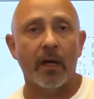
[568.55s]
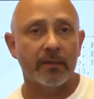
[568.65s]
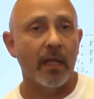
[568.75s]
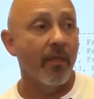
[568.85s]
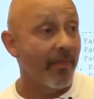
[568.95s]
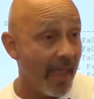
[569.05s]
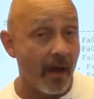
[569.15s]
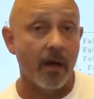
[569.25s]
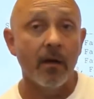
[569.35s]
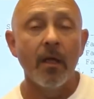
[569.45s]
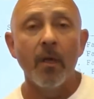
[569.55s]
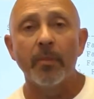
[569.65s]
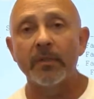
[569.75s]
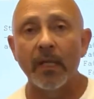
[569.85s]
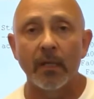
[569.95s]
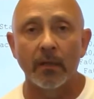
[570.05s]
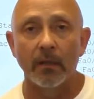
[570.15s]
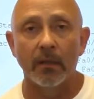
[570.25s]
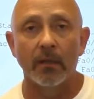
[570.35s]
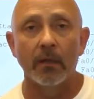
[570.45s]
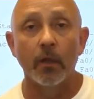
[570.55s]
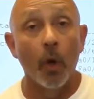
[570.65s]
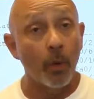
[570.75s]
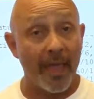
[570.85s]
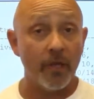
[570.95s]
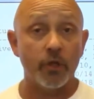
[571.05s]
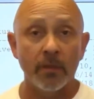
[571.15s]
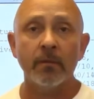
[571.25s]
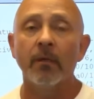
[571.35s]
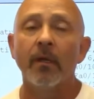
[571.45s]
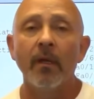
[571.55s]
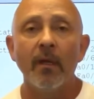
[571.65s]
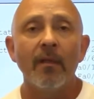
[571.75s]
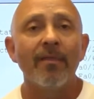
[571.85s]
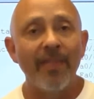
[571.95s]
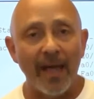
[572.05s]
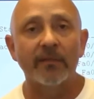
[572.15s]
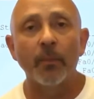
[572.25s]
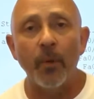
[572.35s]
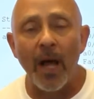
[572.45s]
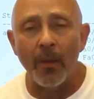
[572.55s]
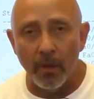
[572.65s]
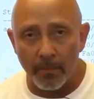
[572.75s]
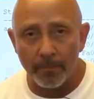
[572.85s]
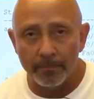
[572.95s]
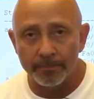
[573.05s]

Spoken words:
outside their particular location, that's a problem.